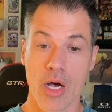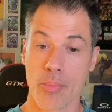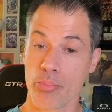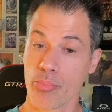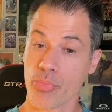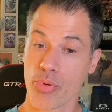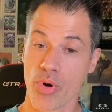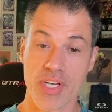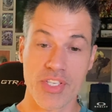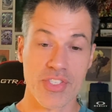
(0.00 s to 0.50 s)

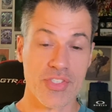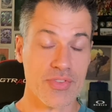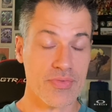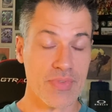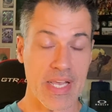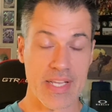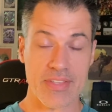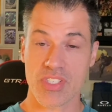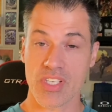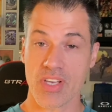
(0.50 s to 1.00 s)

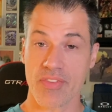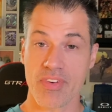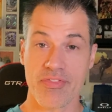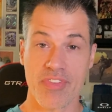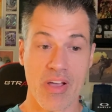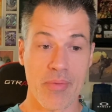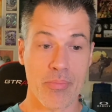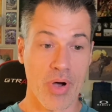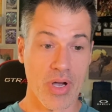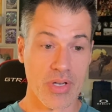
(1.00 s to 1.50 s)
Priced at
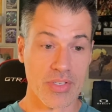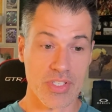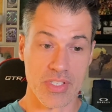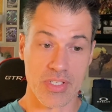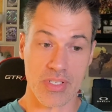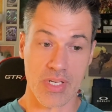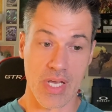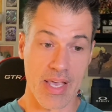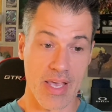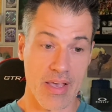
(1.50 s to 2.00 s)
$75,
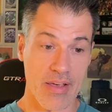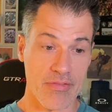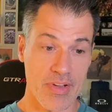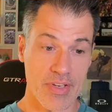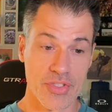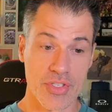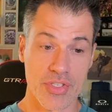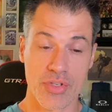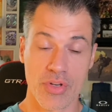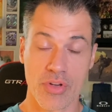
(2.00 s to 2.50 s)
and I
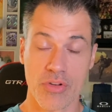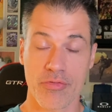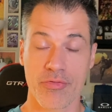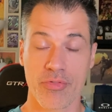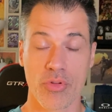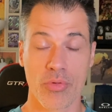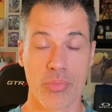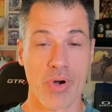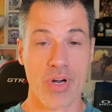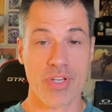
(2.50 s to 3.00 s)
eventually took a
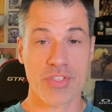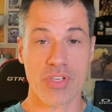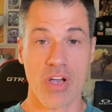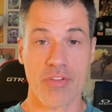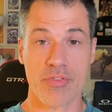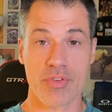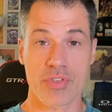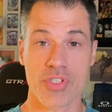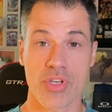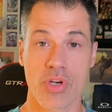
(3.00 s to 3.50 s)
full price
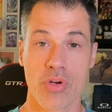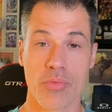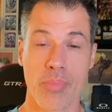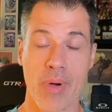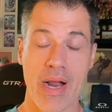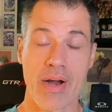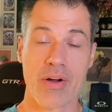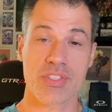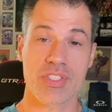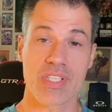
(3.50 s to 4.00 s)
offer. So
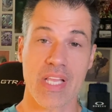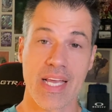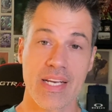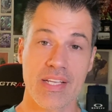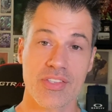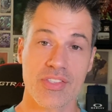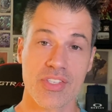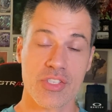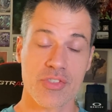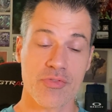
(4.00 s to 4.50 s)
buyer is
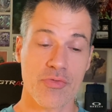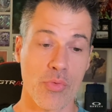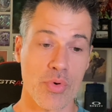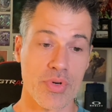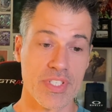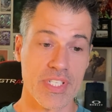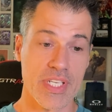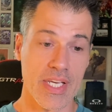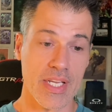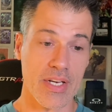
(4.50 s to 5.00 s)

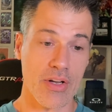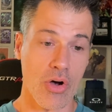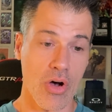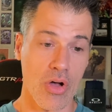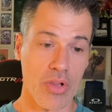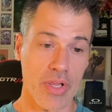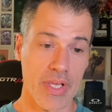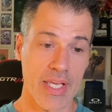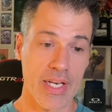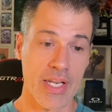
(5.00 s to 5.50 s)
$96.14
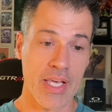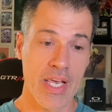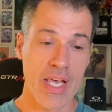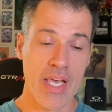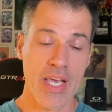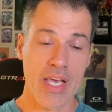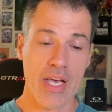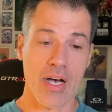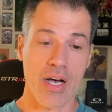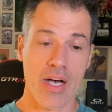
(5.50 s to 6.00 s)
all in.
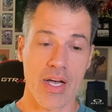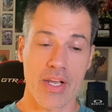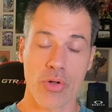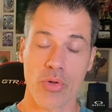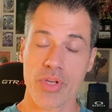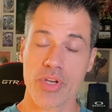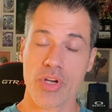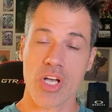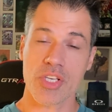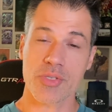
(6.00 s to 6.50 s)
It
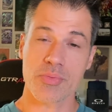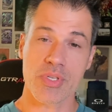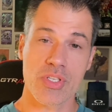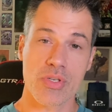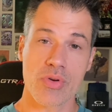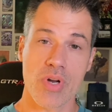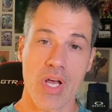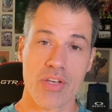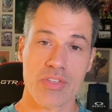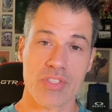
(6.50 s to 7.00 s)
only cost me
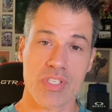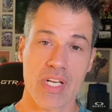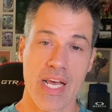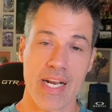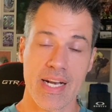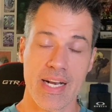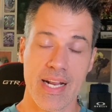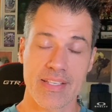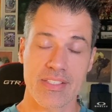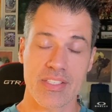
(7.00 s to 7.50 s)

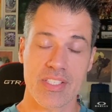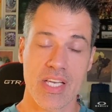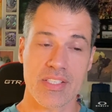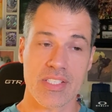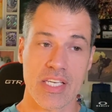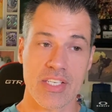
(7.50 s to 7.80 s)
$2.99.